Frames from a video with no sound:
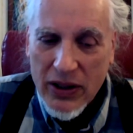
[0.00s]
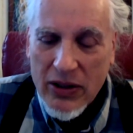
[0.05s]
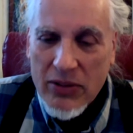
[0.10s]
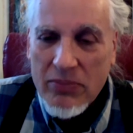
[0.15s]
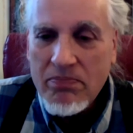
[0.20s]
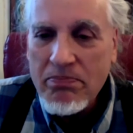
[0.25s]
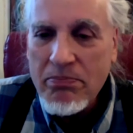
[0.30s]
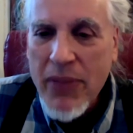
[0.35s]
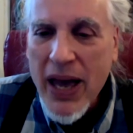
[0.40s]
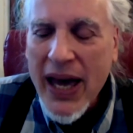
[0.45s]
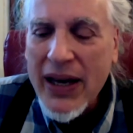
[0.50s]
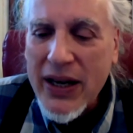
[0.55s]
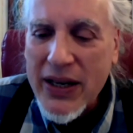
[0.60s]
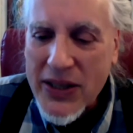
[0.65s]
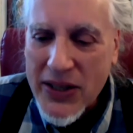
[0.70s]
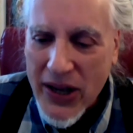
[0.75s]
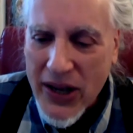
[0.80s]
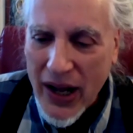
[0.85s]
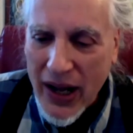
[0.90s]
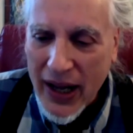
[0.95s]
meta
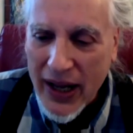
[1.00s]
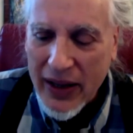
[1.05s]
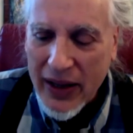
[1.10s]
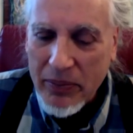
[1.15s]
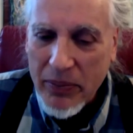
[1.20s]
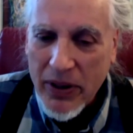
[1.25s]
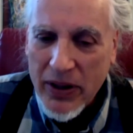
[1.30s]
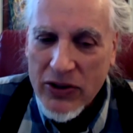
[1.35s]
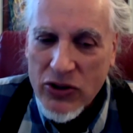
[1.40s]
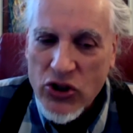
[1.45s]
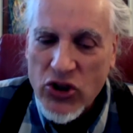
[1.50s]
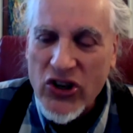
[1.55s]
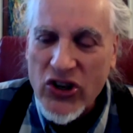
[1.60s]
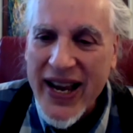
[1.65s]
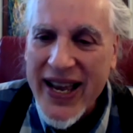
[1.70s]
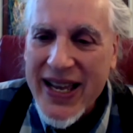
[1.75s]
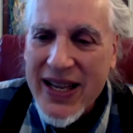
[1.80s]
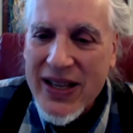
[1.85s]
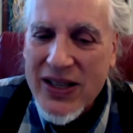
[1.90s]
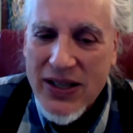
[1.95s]
time,
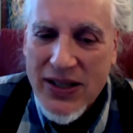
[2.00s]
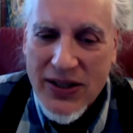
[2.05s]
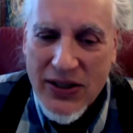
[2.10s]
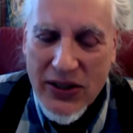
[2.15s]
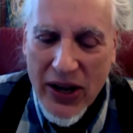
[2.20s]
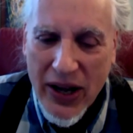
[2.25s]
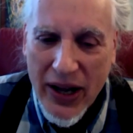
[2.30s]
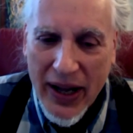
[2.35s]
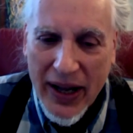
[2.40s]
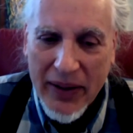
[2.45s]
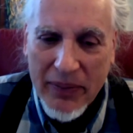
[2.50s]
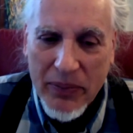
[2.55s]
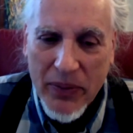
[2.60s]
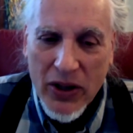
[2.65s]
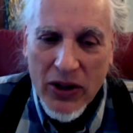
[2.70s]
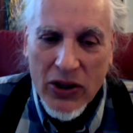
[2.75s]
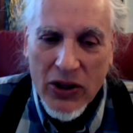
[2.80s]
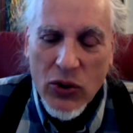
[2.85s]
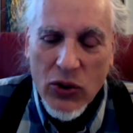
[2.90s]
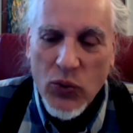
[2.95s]
trans time,
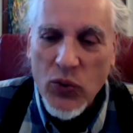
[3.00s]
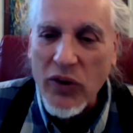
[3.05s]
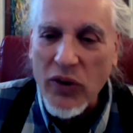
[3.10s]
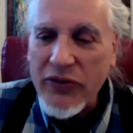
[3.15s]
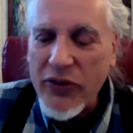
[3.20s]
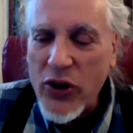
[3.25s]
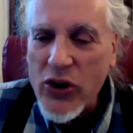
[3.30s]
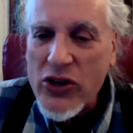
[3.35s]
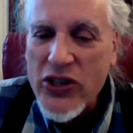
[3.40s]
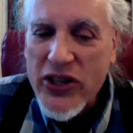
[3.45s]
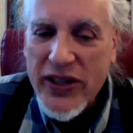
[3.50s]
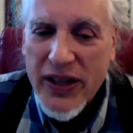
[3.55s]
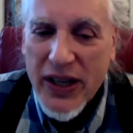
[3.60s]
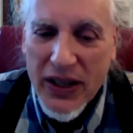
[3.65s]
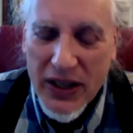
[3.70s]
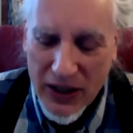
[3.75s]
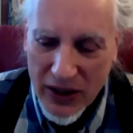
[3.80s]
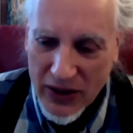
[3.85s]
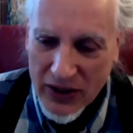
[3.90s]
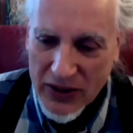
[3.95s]
reverse
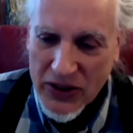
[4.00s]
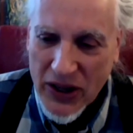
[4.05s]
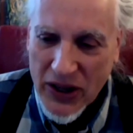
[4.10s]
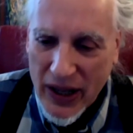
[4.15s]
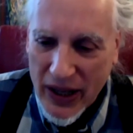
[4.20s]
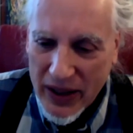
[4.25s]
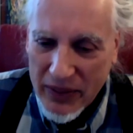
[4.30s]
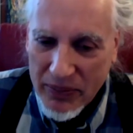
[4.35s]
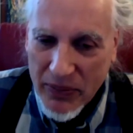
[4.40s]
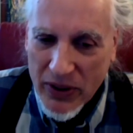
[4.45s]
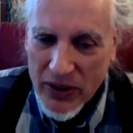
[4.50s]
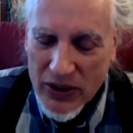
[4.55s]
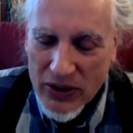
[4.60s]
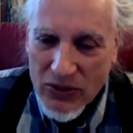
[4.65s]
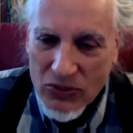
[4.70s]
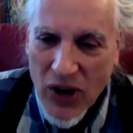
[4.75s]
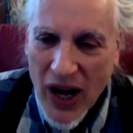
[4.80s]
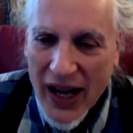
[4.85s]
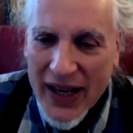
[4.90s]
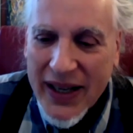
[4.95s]
linear time,
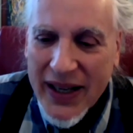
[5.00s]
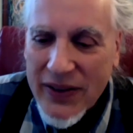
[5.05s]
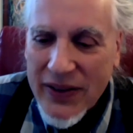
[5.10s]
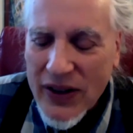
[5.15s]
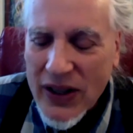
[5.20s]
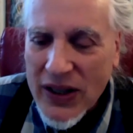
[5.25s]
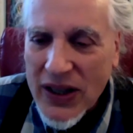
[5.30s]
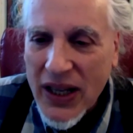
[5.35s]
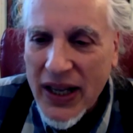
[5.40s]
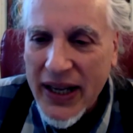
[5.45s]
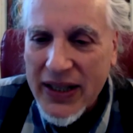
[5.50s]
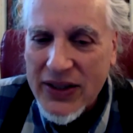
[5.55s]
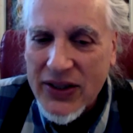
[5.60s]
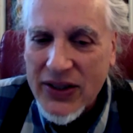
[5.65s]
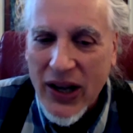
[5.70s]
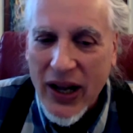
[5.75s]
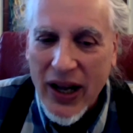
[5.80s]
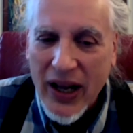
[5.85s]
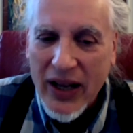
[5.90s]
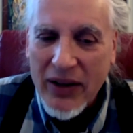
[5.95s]
rock in the lake
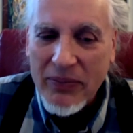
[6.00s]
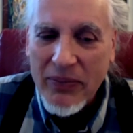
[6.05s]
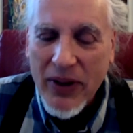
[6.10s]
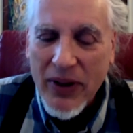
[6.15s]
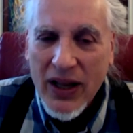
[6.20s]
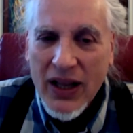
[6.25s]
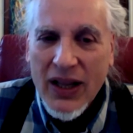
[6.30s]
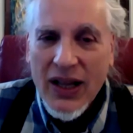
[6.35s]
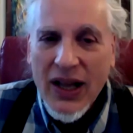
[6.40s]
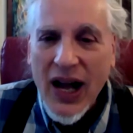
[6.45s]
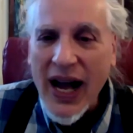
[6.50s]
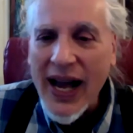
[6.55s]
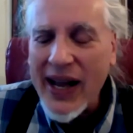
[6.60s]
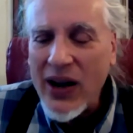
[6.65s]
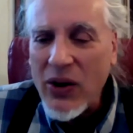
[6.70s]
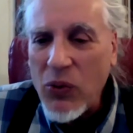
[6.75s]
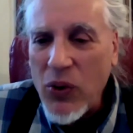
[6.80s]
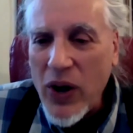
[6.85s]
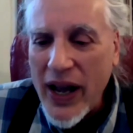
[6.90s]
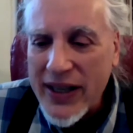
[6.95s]
time,
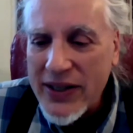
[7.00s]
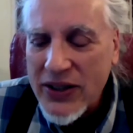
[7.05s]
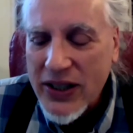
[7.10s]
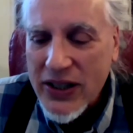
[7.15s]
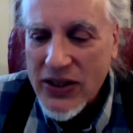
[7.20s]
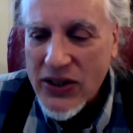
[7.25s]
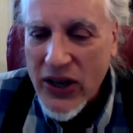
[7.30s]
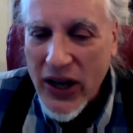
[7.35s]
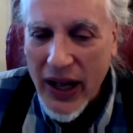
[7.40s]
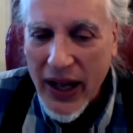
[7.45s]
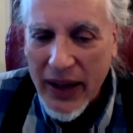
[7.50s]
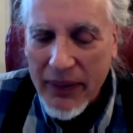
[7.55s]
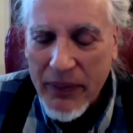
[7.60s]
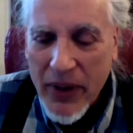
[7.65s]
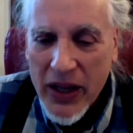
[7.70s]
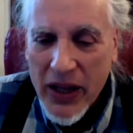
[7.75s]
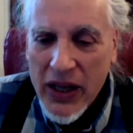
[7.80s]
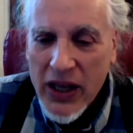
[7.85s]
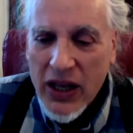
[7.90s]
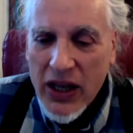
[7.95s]
ayahuasca time,
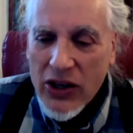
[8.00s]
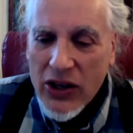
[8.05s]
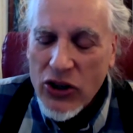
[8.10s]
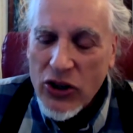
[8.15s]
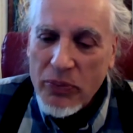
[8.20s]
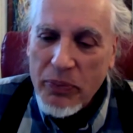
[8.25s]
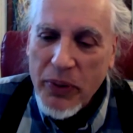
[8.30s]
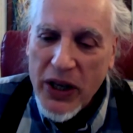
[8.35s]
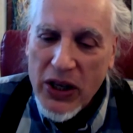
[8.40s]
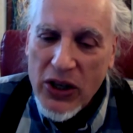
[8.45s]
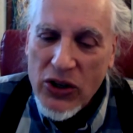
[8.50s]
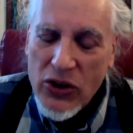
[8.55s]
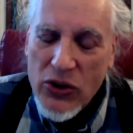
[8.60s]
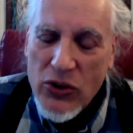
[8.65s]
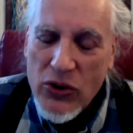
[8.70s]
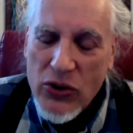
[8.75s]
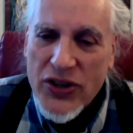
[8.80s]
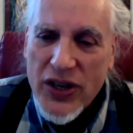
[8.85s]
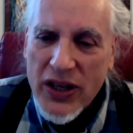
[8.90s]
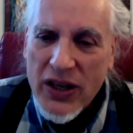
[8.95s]
you'll be
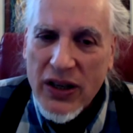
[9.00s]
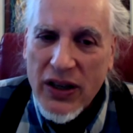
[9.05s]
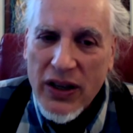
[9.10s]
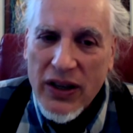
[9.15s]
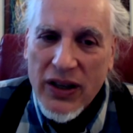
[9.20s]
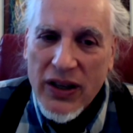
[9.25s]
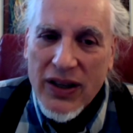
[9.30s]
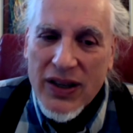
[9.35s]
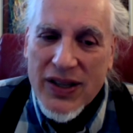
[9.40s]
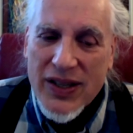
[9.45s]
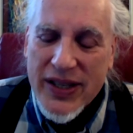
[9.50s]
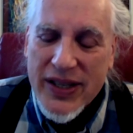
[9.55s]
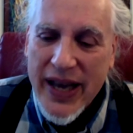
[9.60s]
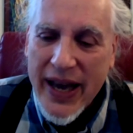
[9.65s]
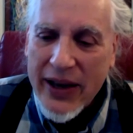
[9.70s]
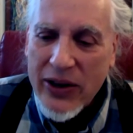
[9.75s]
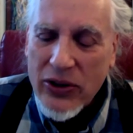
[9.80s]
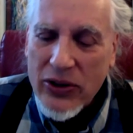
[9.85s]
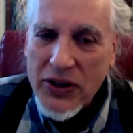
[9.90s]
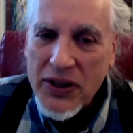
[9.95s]
using
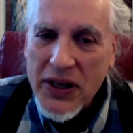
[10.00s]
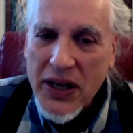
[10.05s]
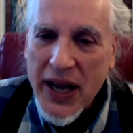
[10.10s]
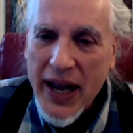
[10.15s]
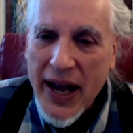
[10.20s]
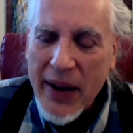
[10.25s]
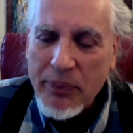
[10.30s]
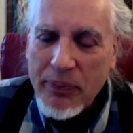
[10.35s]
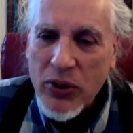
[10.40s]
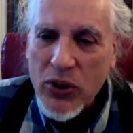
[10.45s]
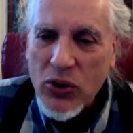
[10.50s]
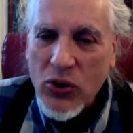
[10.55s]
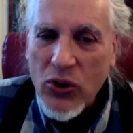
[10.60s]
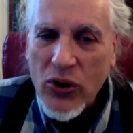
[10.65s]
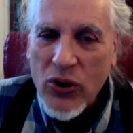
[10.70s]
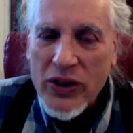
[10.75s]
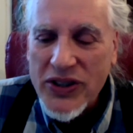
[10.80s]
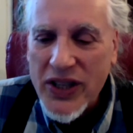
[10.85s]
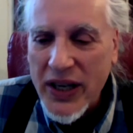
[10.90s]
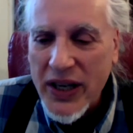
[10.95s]
Saturn and
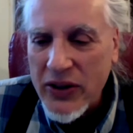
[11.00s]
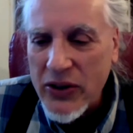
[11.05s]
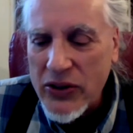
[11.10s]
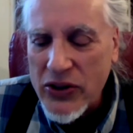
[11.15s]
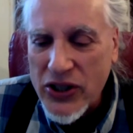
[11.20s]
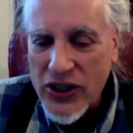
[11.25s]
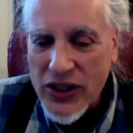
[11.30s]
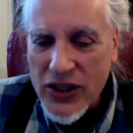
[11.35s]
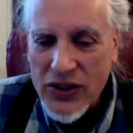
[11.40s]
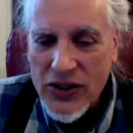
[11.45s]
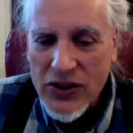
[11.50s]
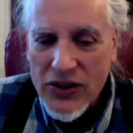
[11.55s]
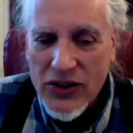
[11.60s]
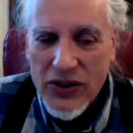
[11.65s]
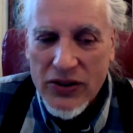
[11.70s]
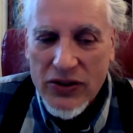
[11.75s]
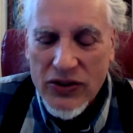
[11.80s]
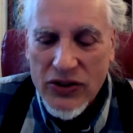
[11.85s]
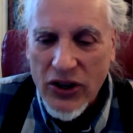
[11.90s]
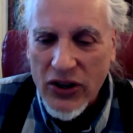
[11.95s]
Capricorn's
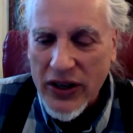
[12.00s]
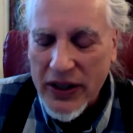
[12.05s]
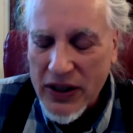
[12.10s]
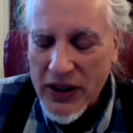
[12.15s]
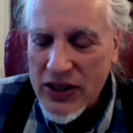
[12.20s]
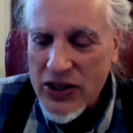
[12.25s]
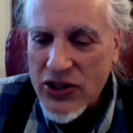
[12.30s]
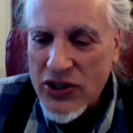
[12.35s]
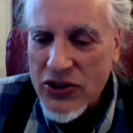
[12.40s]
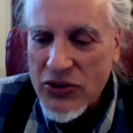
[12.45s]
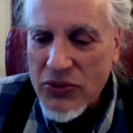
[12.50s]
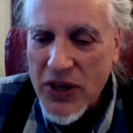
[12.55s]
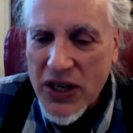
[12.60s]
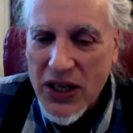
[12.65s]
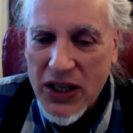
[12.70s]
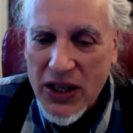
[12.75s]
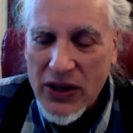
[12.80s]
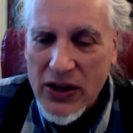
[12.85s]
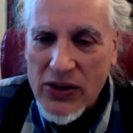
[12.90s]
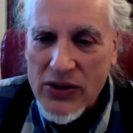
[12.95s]
energies during these 3
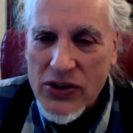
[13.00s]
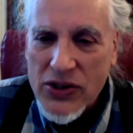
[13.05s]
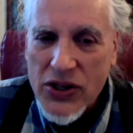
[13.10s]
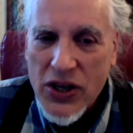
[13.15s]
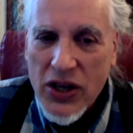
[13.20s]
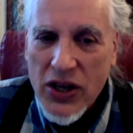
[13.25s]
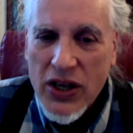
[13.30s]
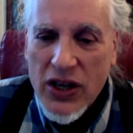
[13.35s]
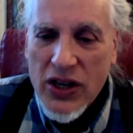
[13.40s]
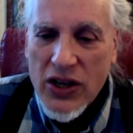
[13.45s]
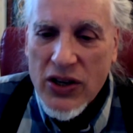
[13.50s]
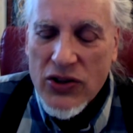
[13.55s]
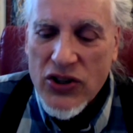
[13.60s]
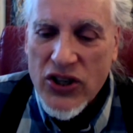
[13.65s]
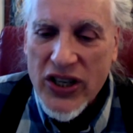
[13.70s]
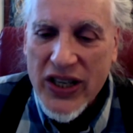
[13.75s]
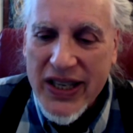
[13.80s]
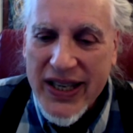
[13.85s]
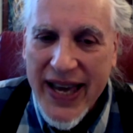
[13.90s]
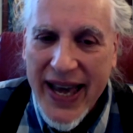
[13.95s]
years
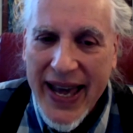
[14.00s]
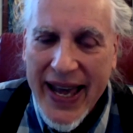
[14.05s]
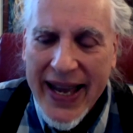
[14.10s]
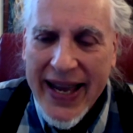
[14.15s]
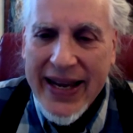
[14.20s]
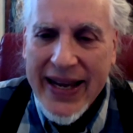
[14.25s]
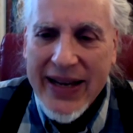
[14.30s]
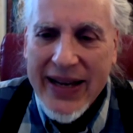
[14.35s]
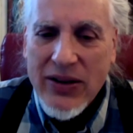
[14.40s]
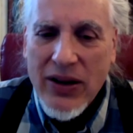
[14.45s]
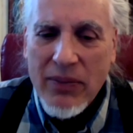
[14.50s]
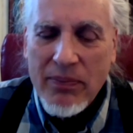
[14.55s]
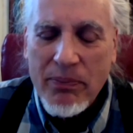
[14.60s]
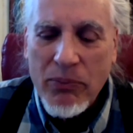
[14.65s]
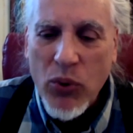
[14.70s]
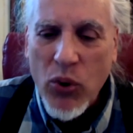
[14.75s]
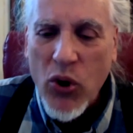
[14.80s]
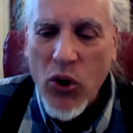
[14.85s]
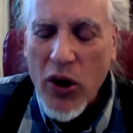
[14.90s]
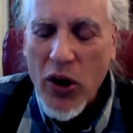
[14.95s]
to gain
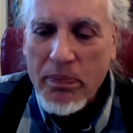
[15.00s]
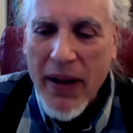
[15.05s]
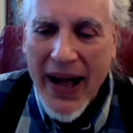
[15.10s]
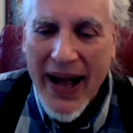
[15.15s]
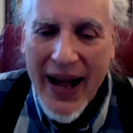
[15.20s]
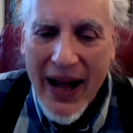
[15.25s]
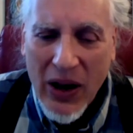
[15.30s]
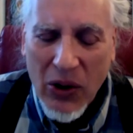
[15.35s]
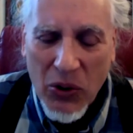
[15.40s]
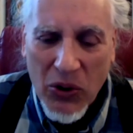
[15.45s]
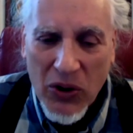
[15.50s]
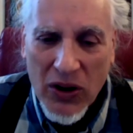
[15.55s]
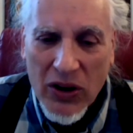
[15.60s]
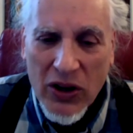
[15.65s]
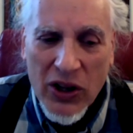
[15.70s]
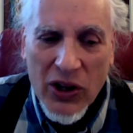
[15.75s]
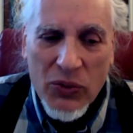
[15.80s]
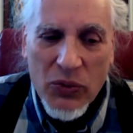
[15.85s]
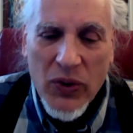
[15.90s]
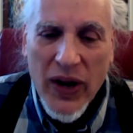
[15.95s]
more power
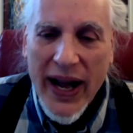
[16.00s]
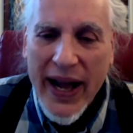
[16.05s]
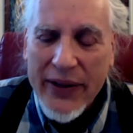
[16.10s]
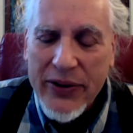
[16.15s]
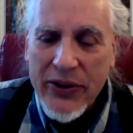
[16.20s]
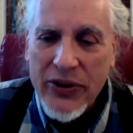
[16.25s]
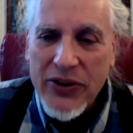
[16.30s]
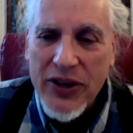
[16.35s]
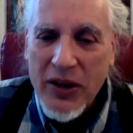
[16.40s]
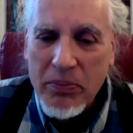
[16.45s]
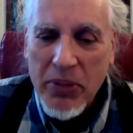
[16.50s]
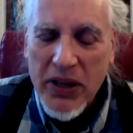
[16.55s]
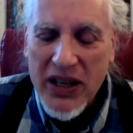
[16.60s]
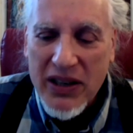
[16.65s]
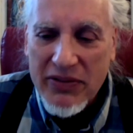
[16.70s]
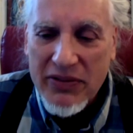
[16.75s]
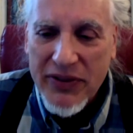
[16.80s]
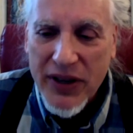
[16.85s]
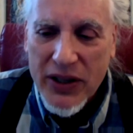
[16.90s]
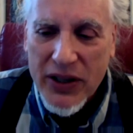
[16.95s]
rather than be
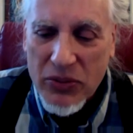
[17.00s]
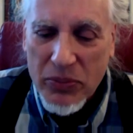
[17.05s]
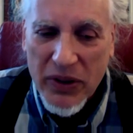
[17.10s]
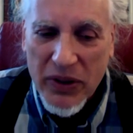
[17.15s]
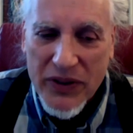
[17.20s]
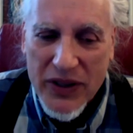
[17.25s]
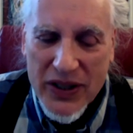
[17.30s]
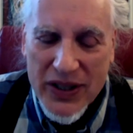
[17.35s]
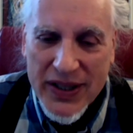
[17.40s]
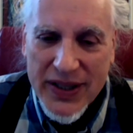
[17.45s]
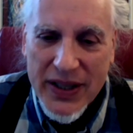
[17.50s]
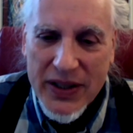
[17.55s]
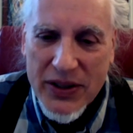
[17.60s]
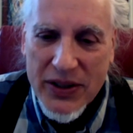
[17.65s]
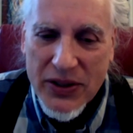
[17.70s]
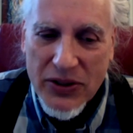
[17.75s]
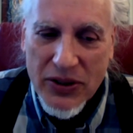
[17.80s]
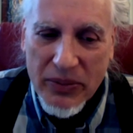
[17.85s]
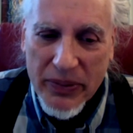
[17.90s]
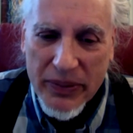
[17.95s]
a victim of the
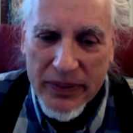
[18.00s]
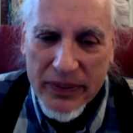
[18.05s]
system,